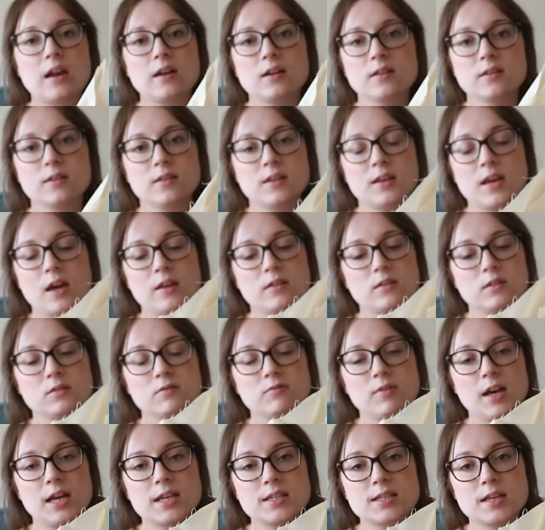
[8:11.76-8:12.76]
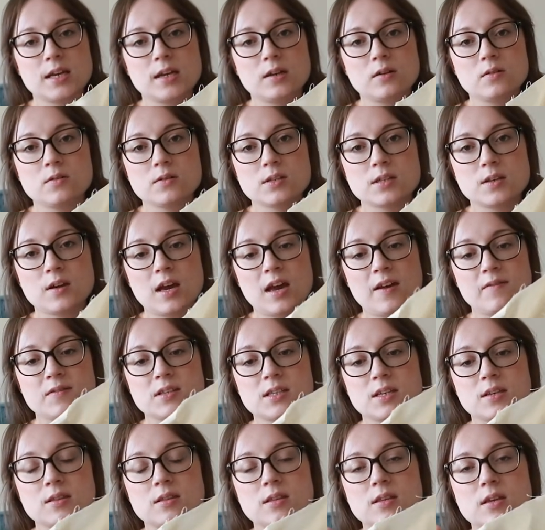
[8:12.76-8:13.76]
a gathered rectangle, so I
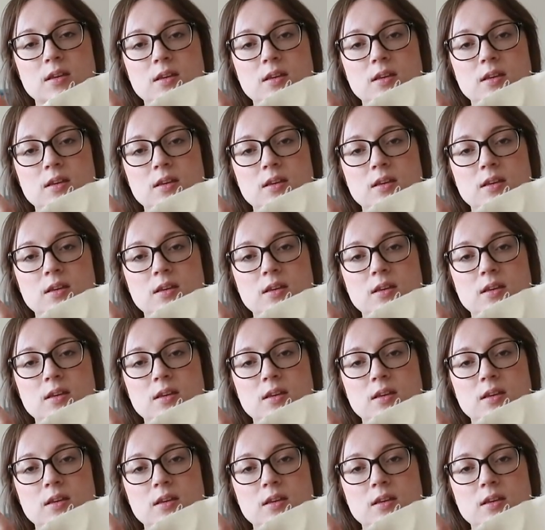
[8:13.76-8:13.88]
haven't done